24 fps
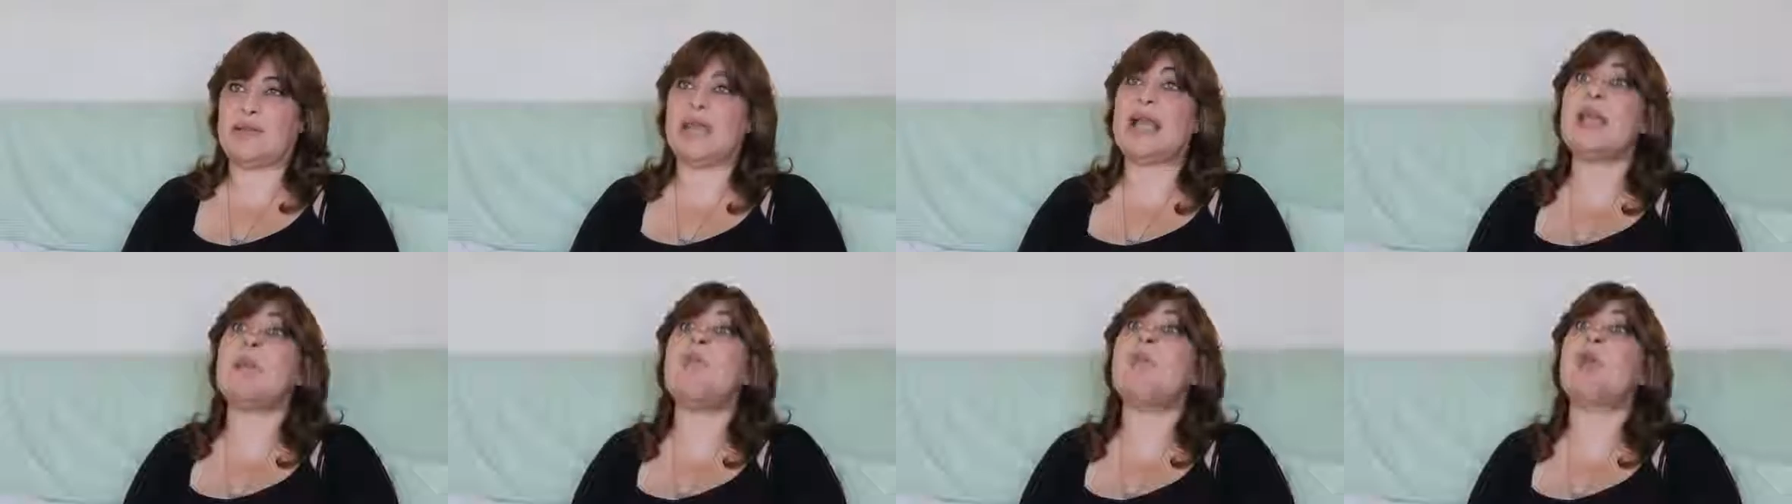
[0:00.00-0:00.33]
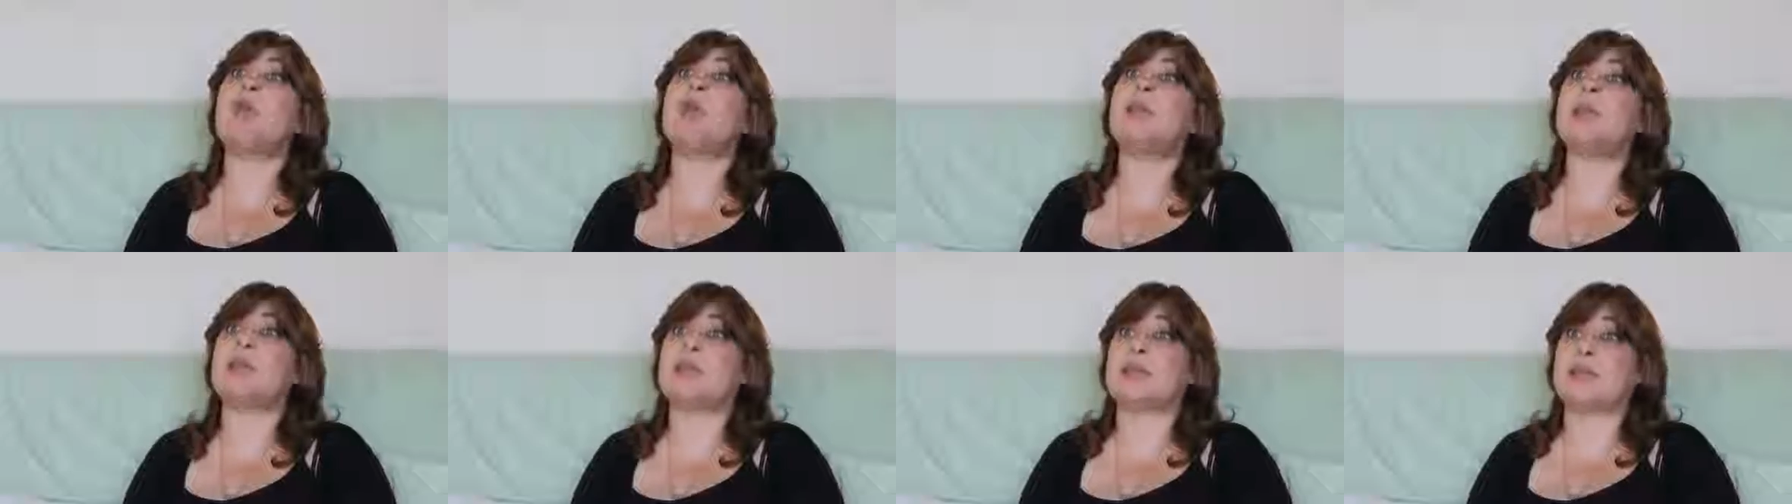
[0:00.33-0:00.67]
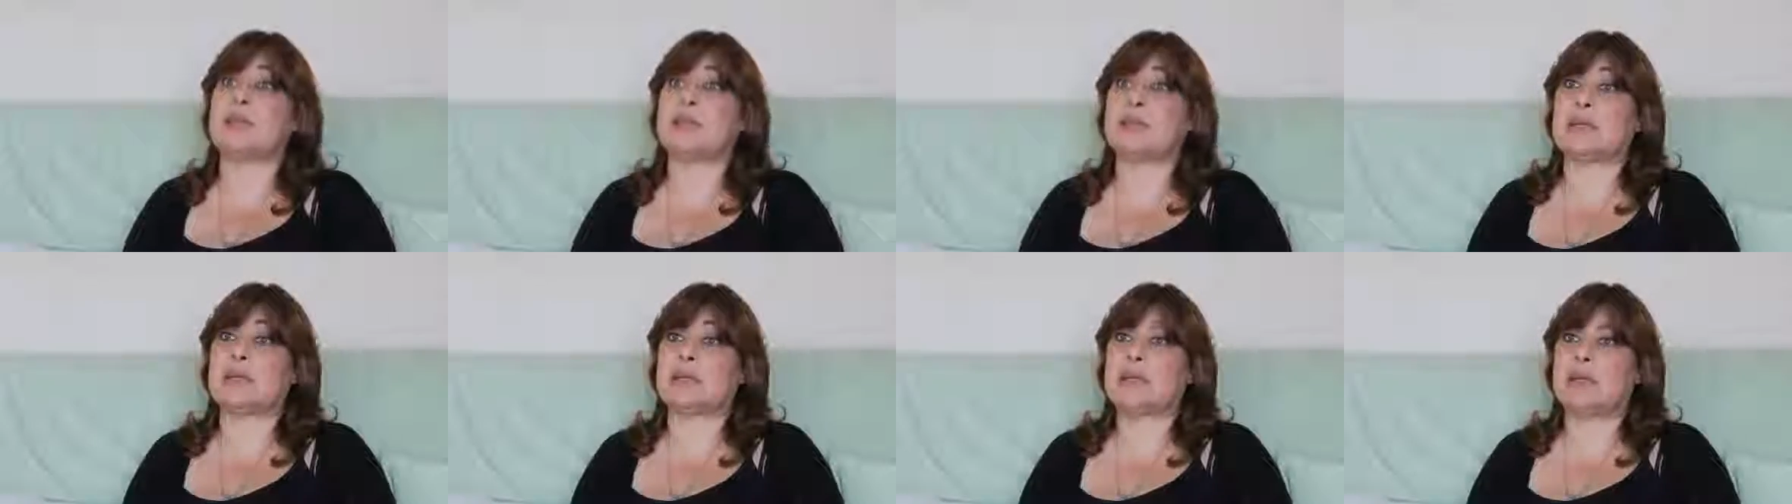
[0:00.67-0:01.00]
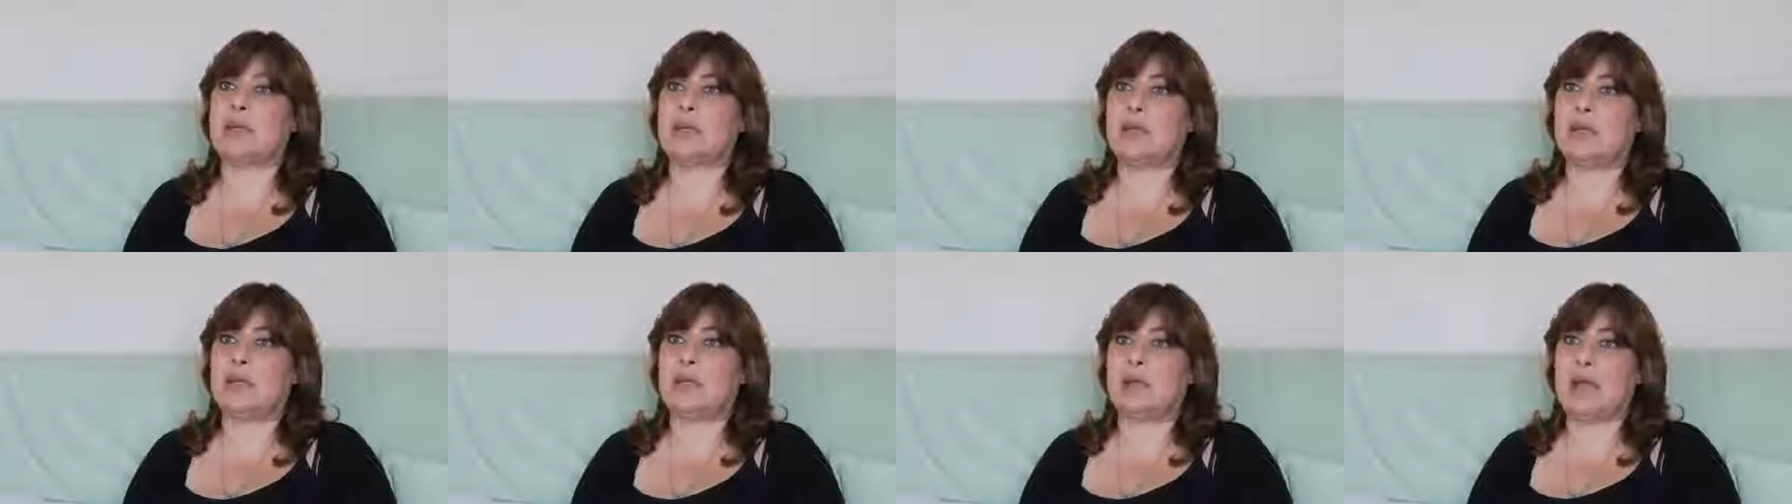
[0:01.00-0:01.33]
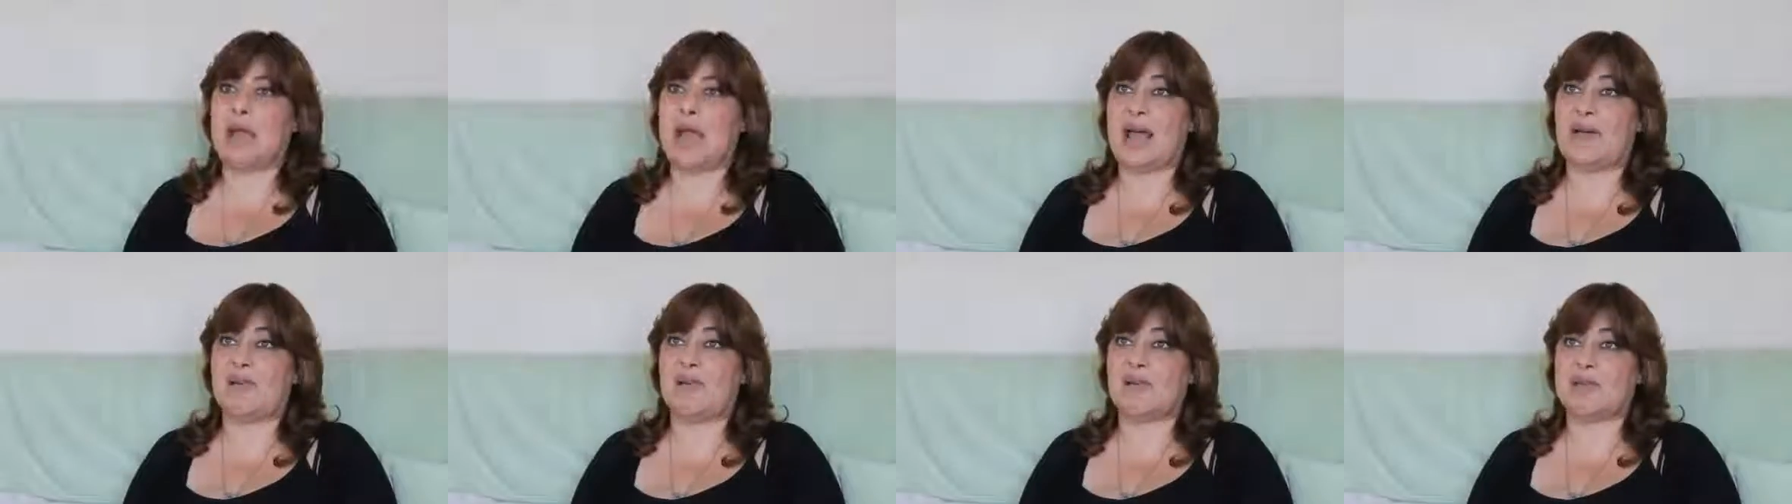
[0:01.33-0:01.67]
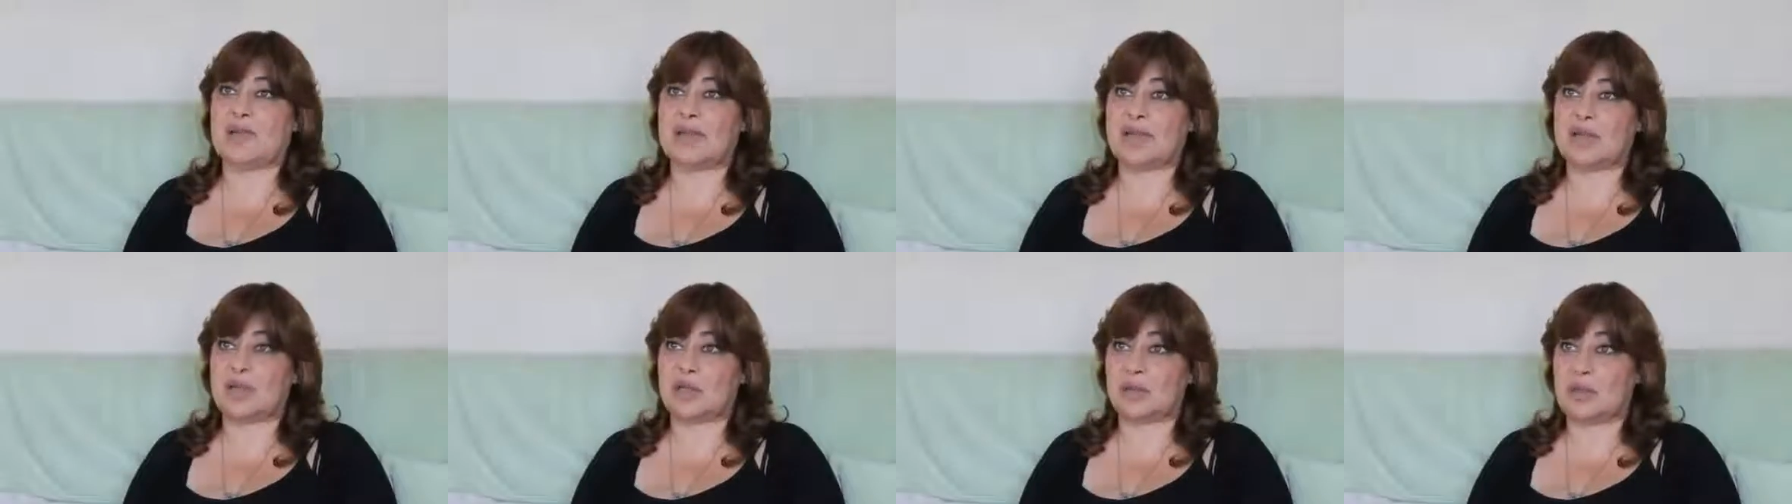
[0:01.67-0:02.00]
they were interested in having
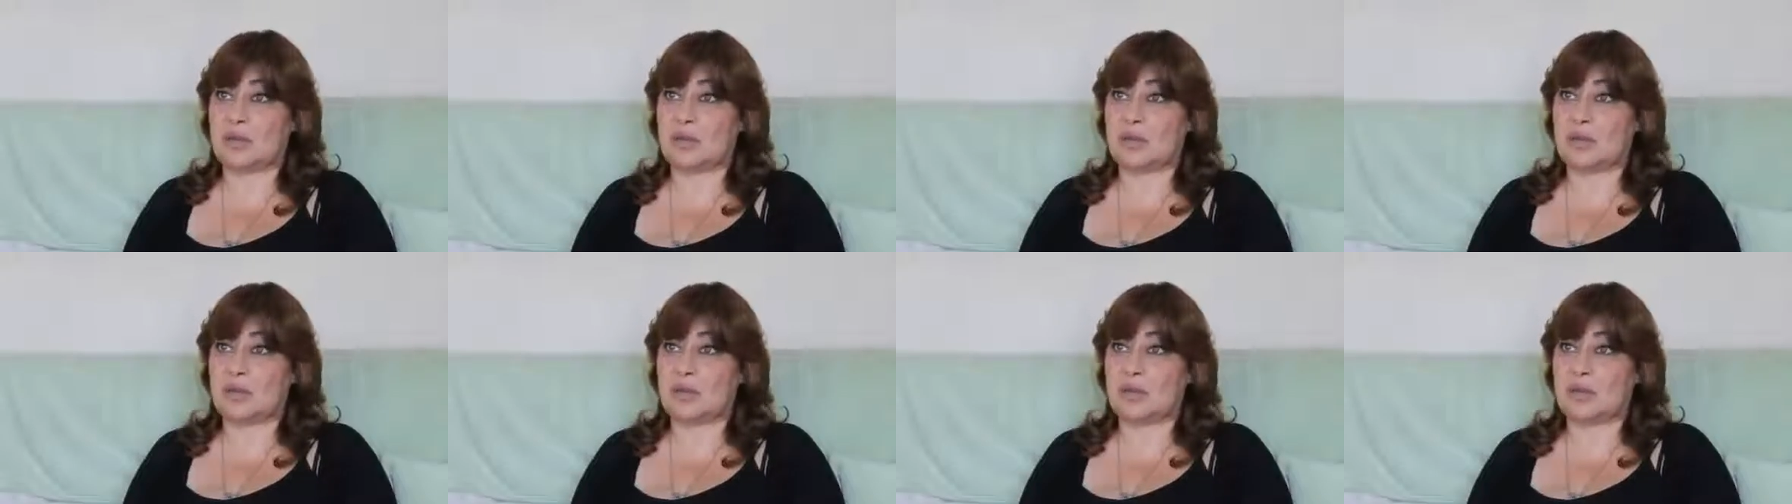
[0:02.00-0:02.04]
such